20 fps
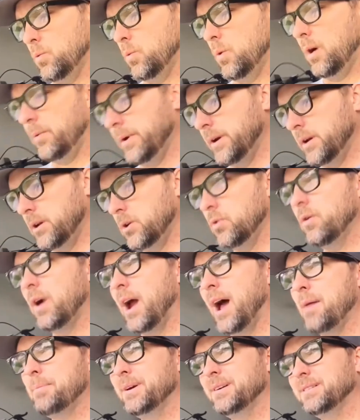Where we do
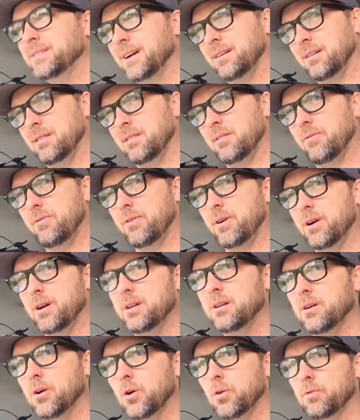wrap it, like on the
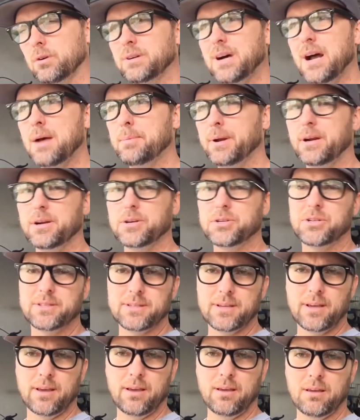front, overlap it I should
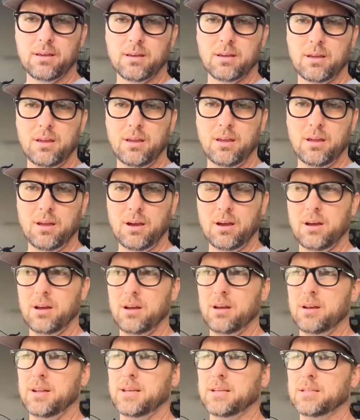say,
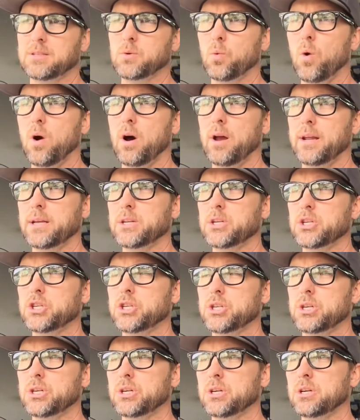needs 1
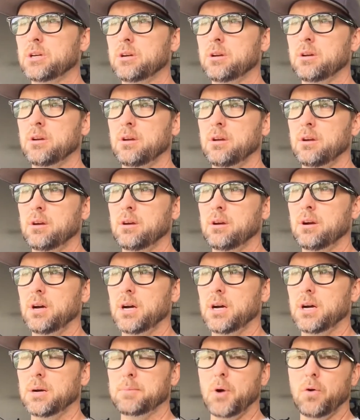inch
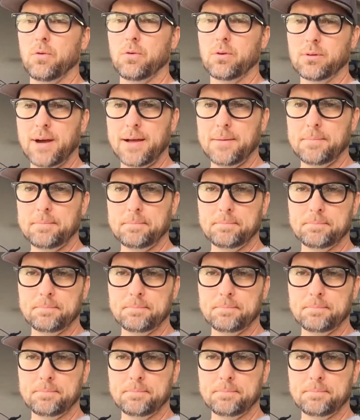overlap.